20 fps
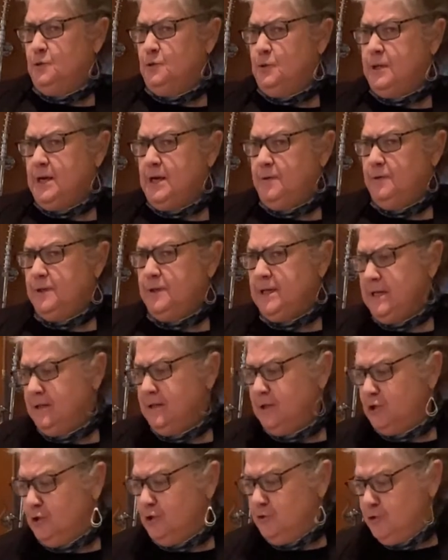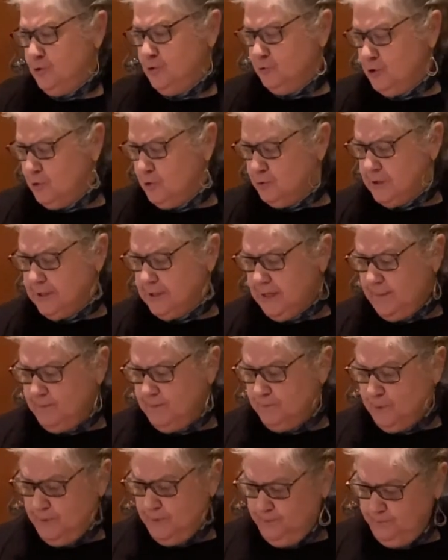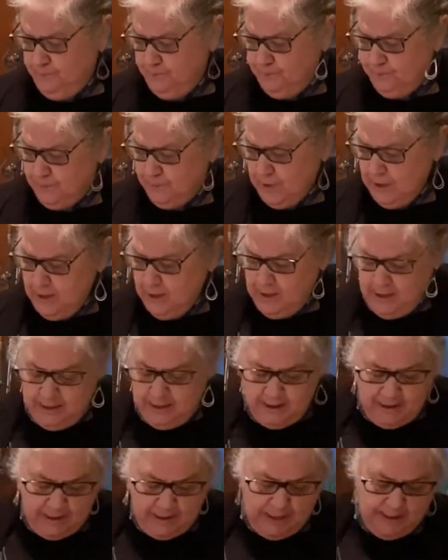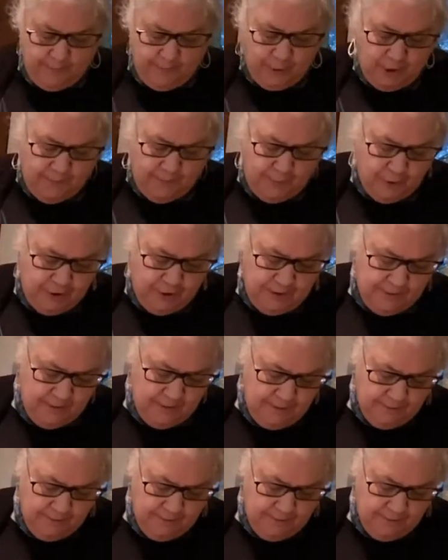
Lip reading: with everything that you do. Don't skimp. And I'm going to put,